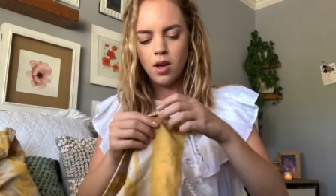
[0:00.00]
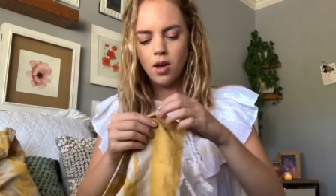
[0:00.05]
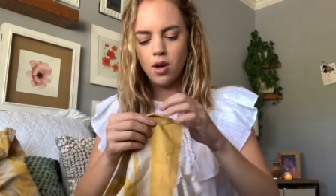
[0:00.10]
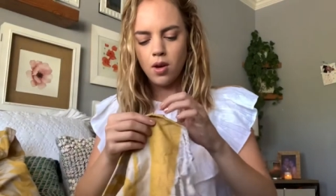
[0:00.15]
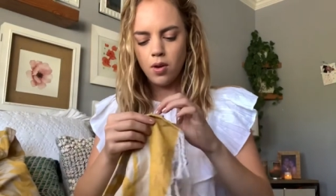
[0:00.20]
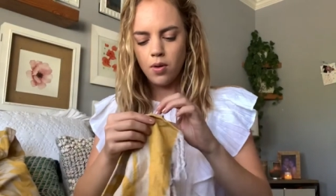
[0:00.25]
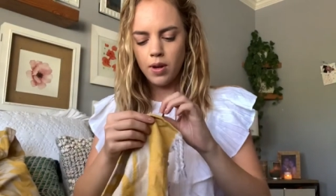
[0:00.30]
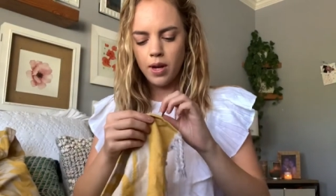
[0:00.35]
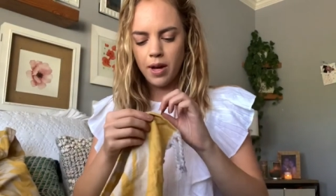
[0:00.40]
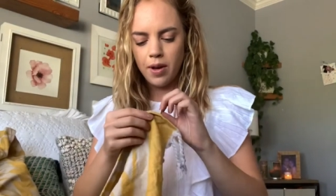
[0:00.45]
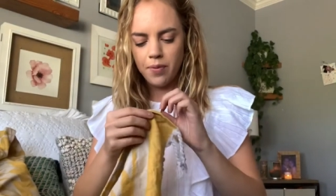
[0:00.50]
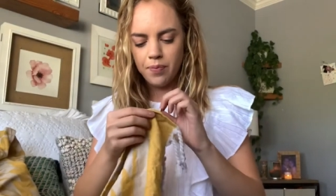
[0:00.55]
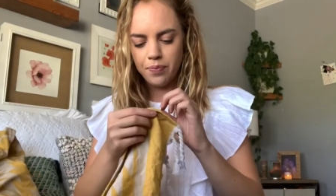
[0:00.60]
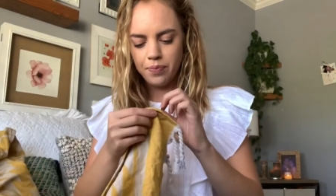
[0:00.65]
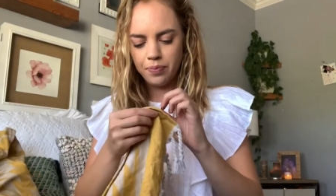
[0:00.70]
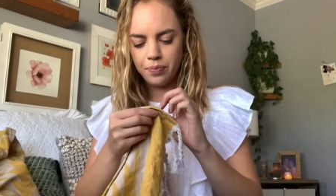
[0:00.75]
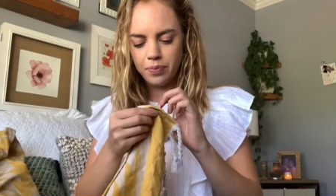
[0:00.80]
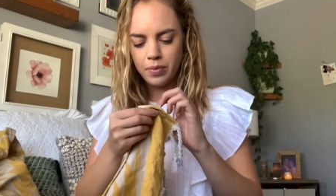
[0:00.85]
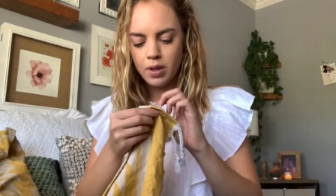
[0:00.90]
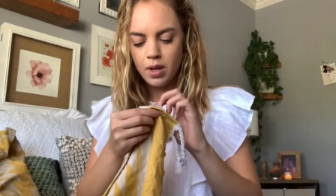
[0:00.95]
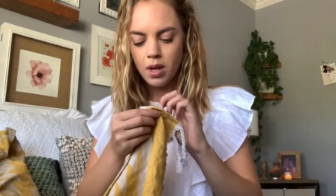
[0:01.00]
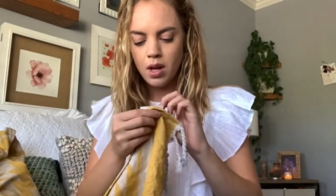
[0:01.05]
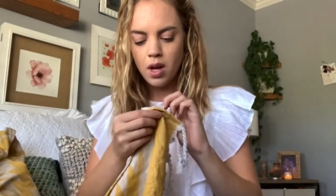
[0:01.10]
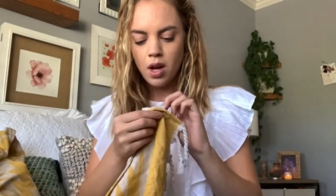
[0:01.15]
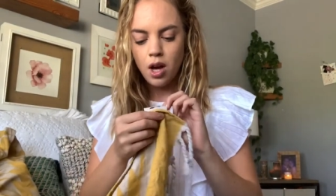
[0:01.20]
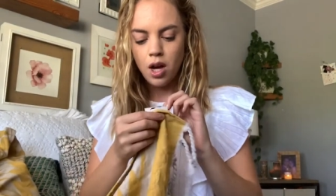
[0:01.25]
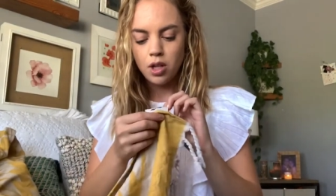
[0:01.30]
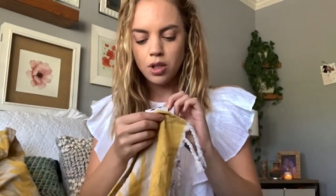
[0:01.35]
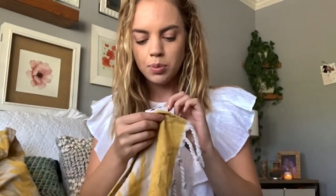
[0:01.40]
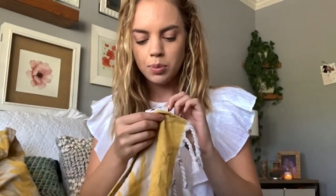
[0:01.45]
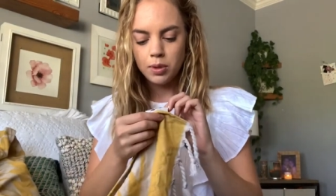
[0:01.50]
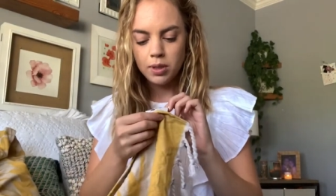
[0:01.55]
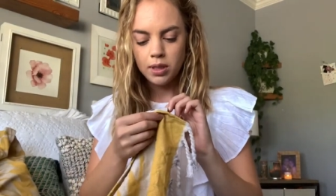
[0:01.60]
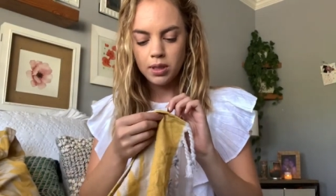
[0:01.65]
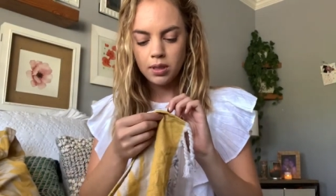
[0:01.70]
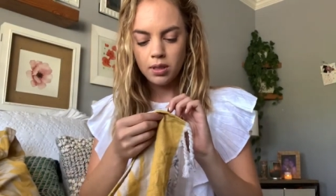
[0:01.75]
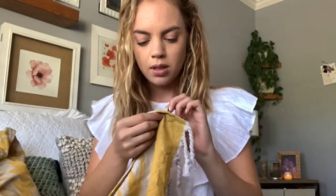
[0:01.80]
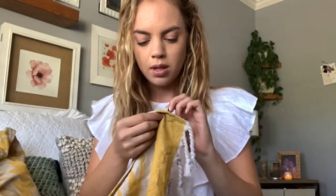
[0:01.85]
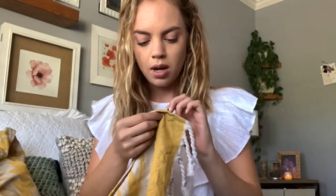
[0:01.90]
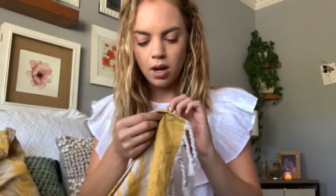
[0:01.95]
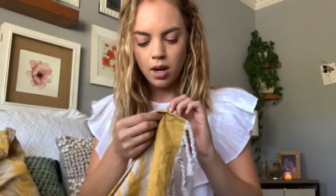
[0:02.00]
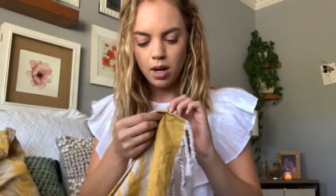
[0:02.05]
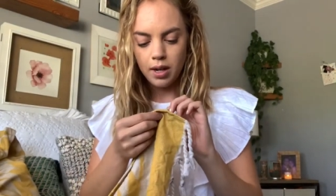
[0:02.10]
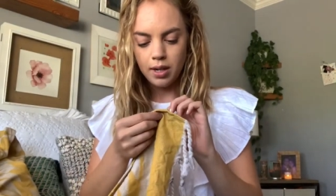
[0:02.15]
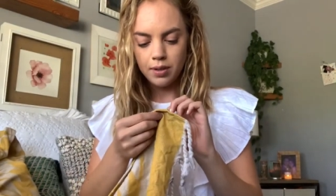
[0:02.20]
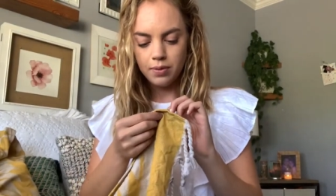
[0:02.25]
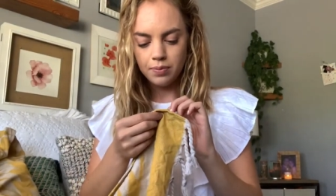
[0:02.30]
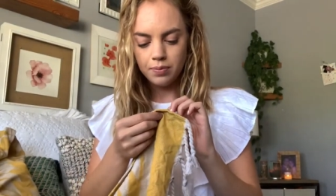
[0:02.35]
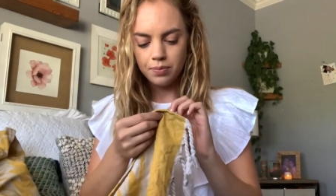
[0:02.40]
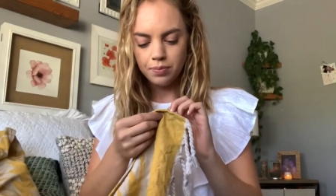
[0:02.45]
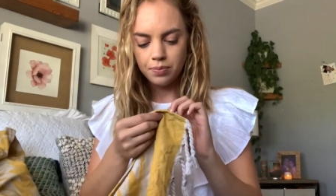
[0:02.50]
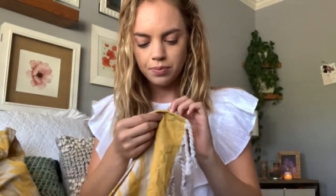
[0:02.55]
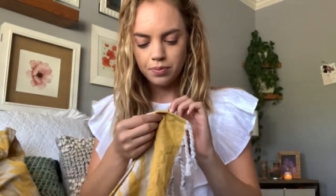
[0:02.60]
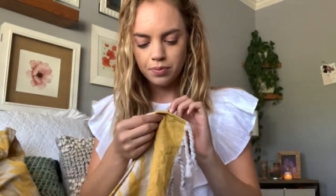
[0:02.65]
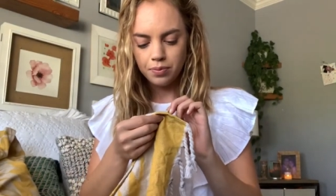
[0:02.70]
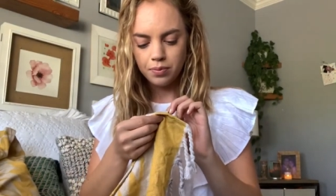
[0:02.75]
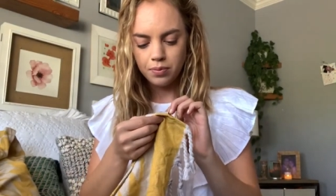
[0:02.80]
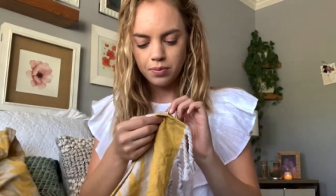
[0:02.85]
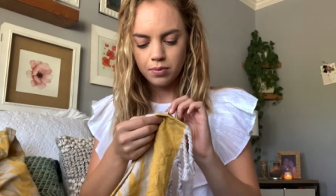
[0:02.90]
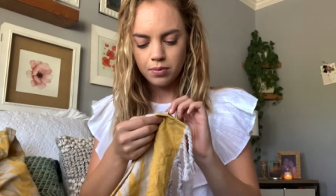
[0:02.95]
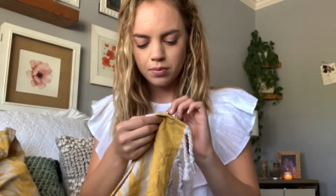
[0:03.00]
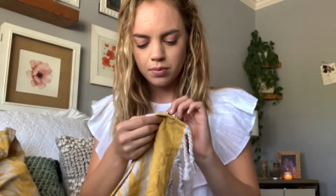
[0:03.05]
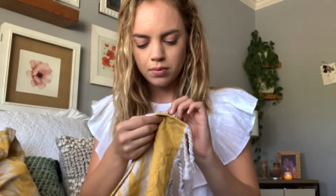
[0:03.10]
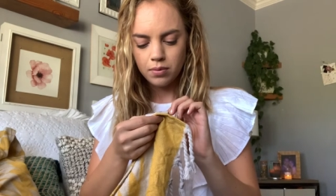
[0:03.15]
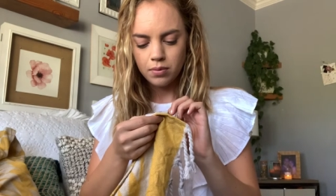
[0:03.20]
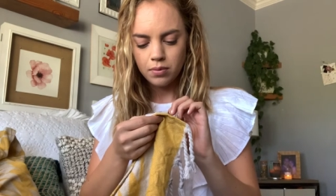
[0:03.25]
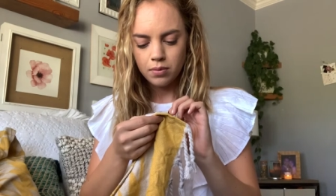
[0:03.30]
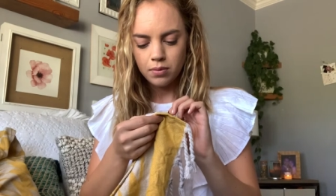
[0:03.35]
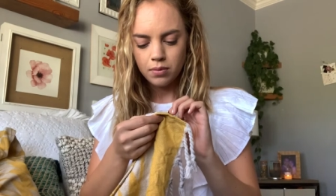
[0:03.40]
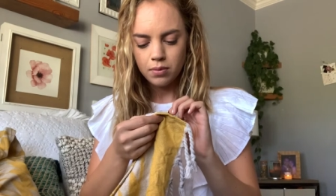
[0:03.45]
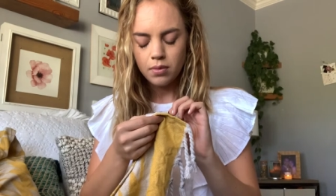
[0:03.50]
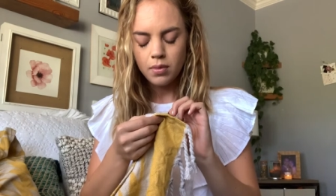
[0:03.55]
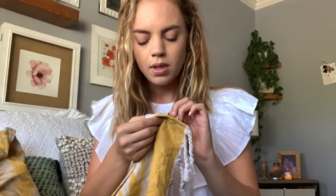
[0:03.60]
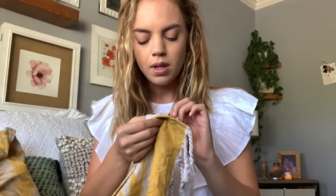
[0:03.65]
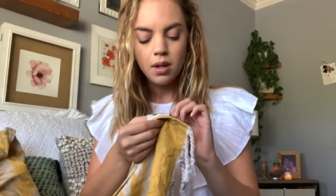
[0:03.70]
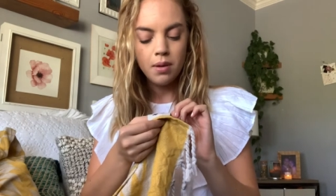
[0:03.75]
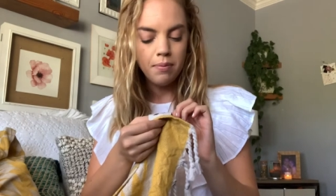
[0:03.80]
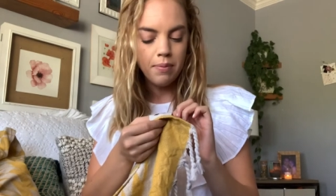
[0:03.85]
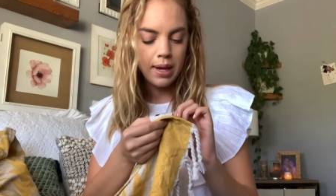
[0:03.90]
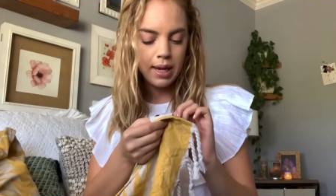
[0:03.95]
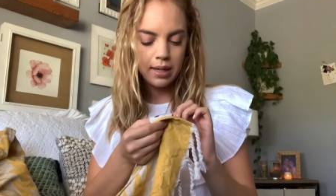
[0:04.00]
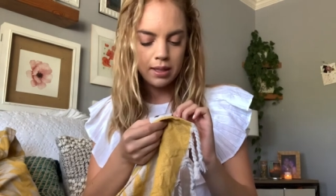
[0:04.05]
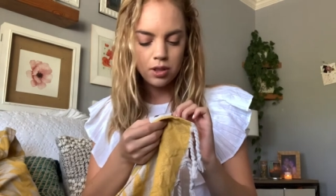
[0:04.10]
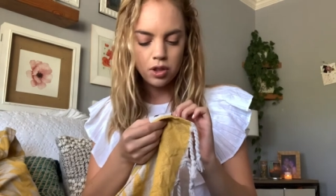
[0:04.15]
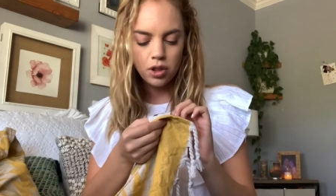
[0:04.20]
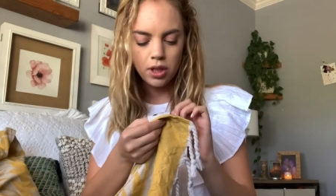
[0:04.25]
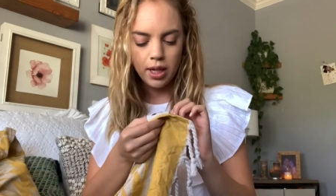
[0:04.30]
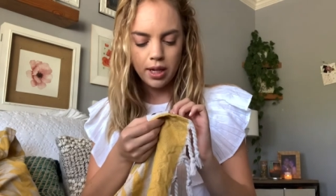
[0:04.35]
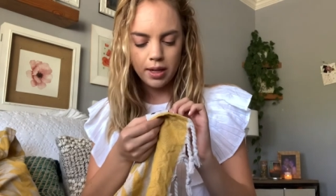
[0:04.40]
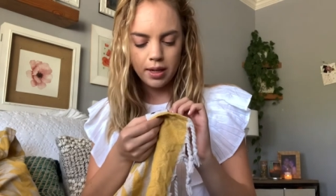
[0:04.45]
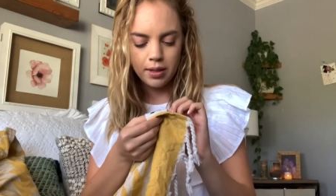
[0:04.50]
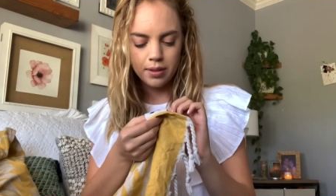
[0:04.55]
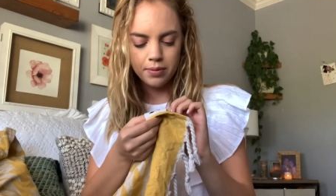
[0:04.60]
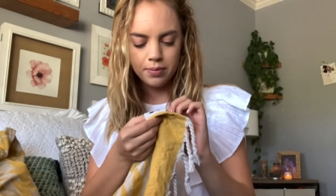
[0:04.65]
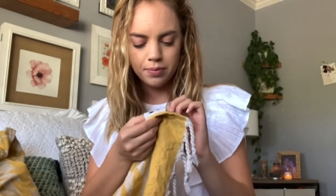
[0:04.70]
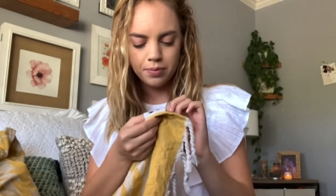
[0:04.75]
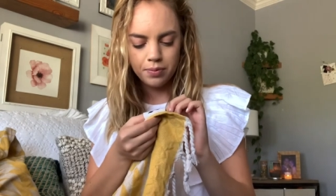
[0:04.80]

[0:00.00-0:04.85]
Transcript: Okay, 100% cotton, made in China.